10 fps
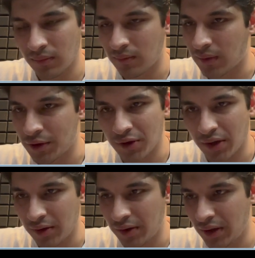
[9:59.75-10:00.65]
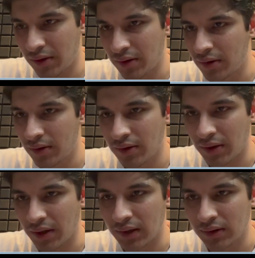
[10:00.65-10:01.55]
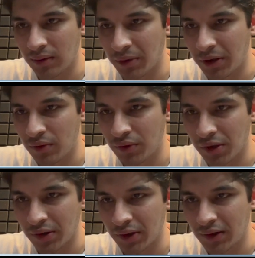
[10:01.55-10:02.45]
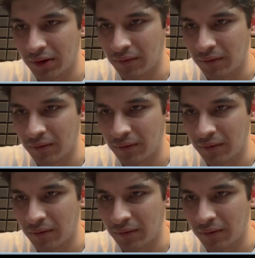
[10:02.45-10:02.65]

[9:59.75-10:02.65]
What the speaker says: I generated. Takes a bit to generate this